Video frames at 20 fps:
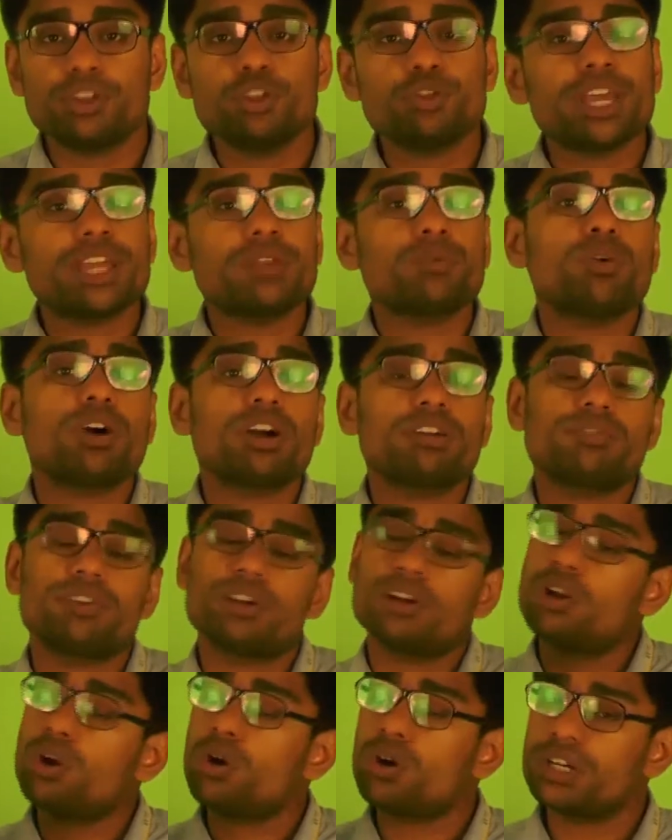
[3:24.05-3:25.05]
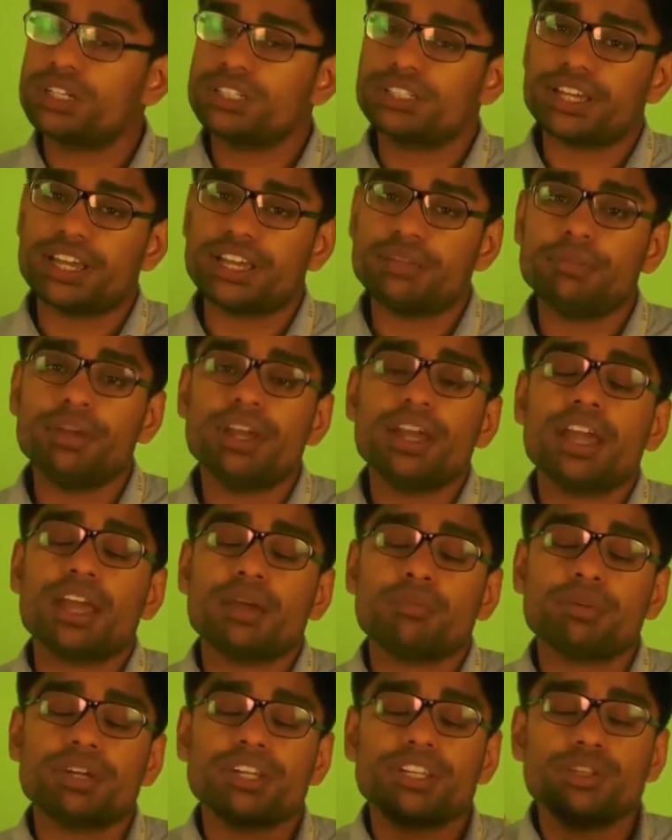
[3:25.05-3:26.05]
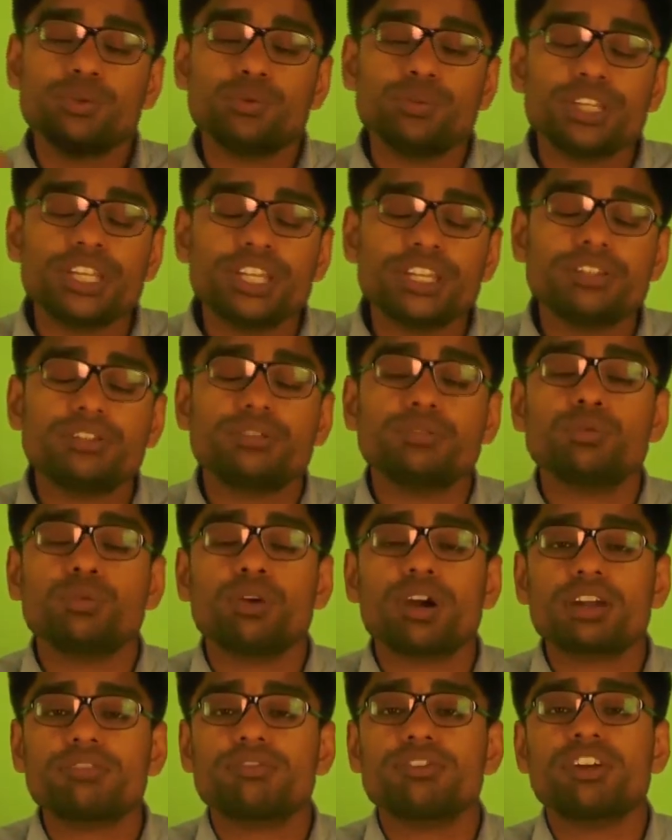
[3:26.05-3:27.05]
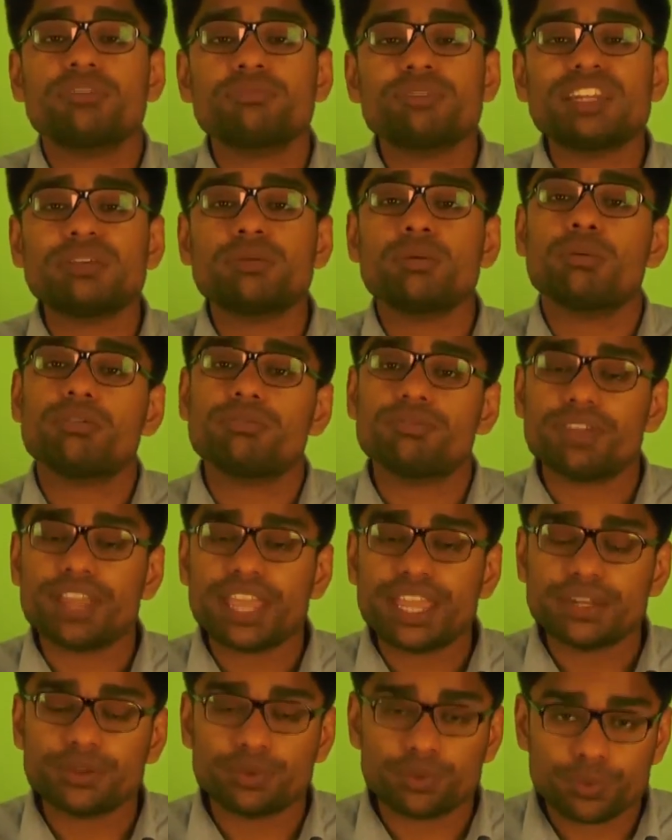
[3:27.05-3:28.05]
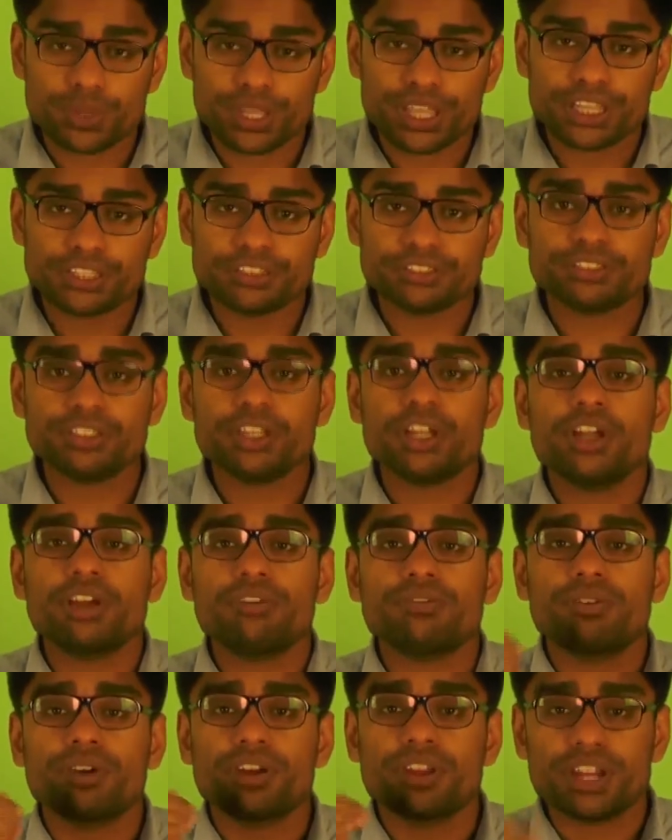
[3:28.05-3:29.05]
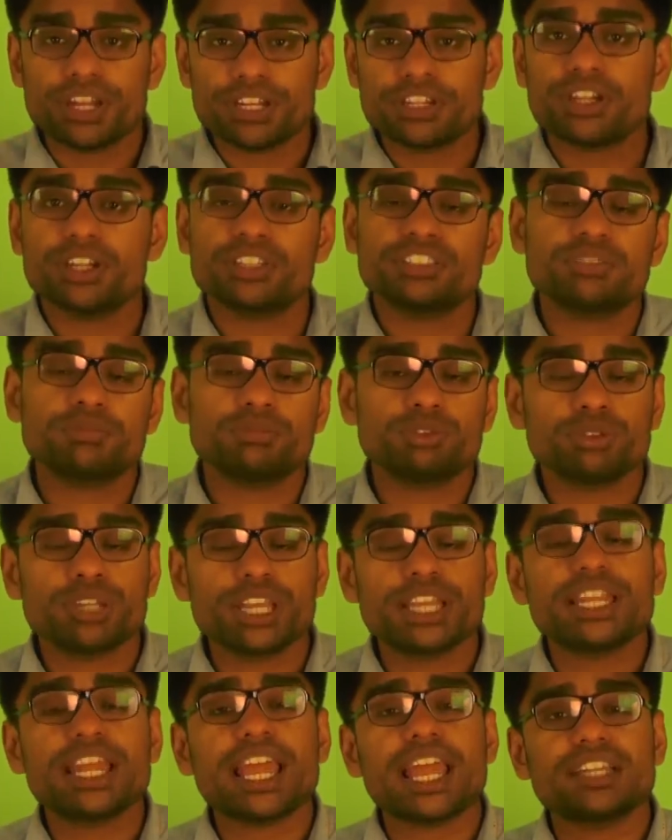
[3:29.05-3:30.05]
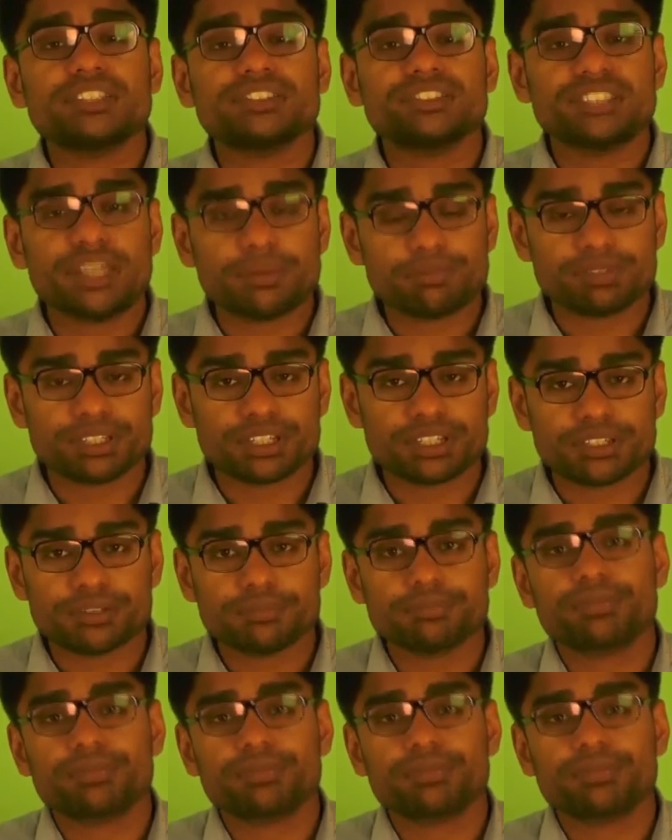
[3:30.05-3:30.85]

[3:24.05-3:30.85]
You can work for a longer time, but you need to work for a minimum of 8 weeks for your internship to get accepted.